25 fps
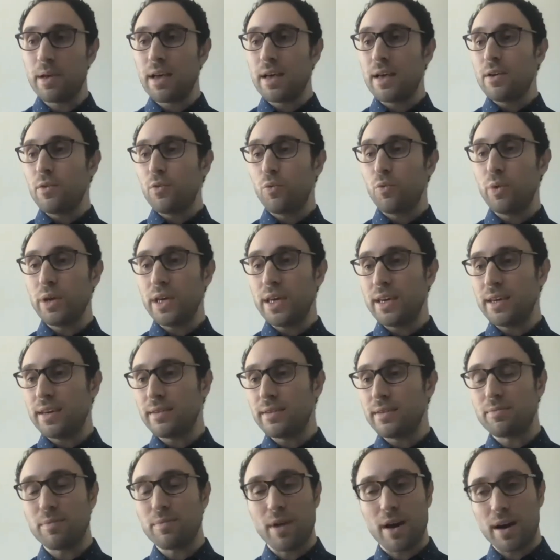
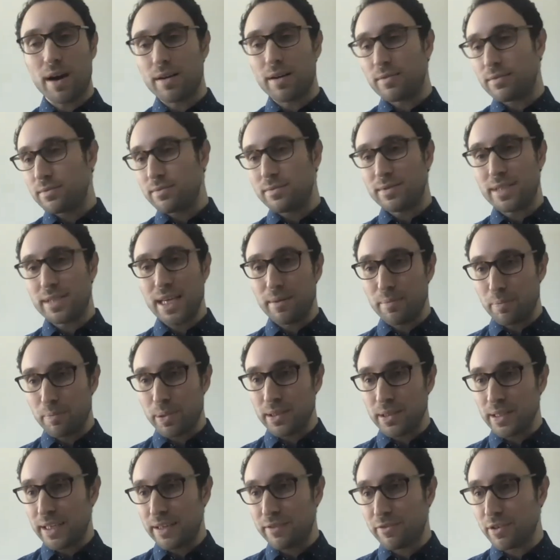we are deep
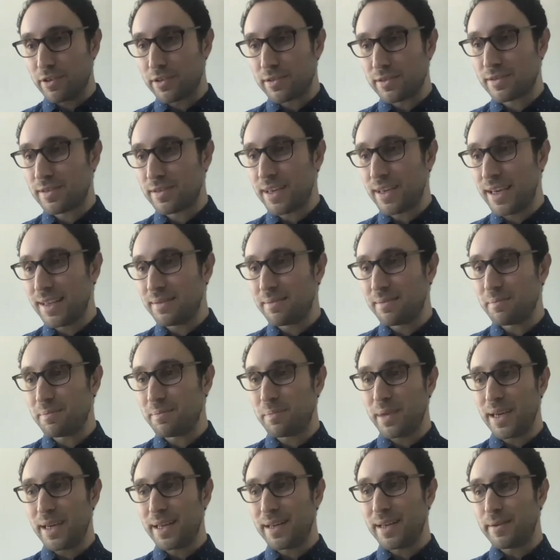believers
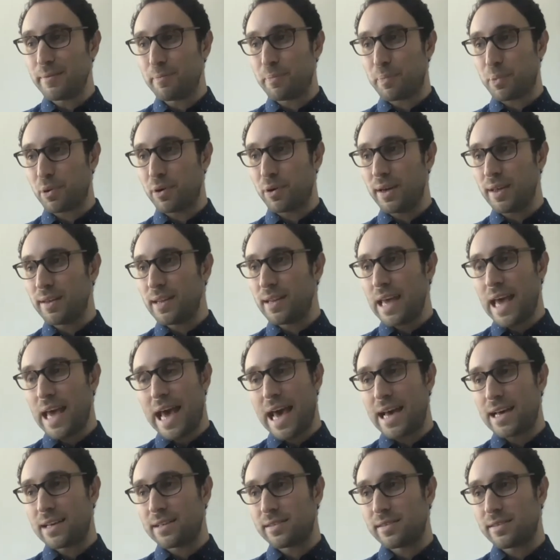in print
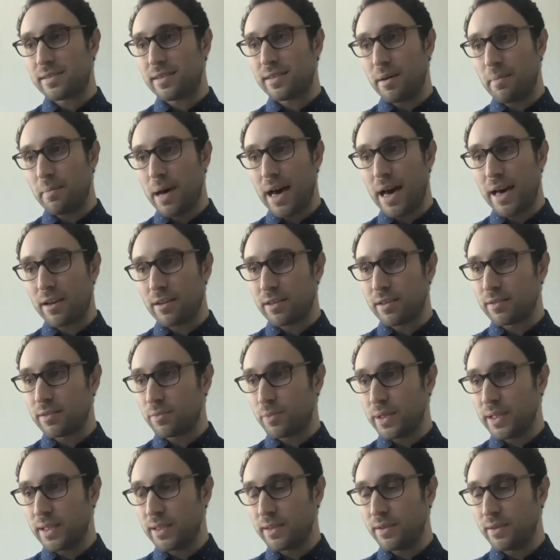as a model, and
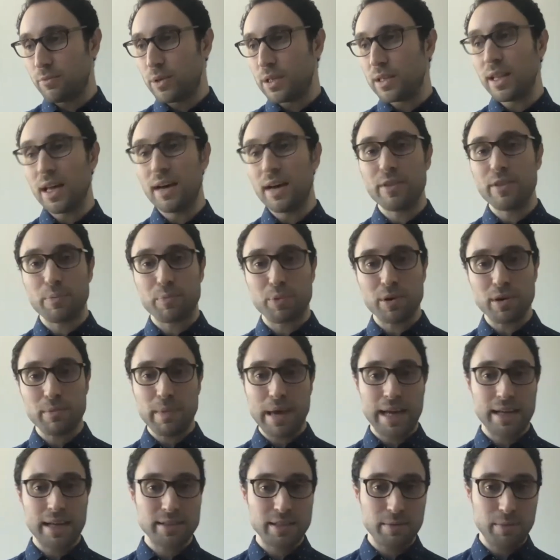we love the print
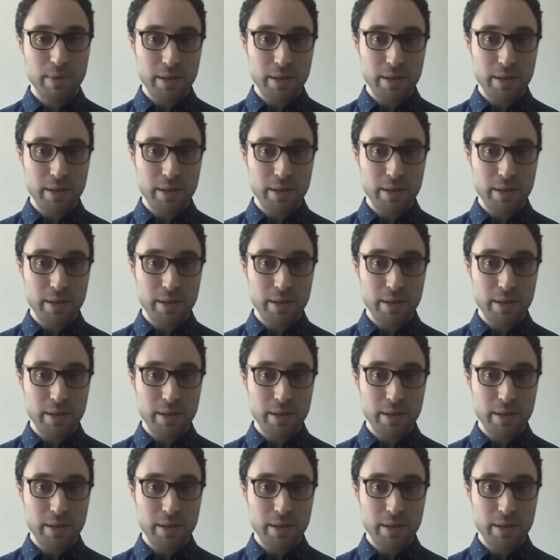magazine.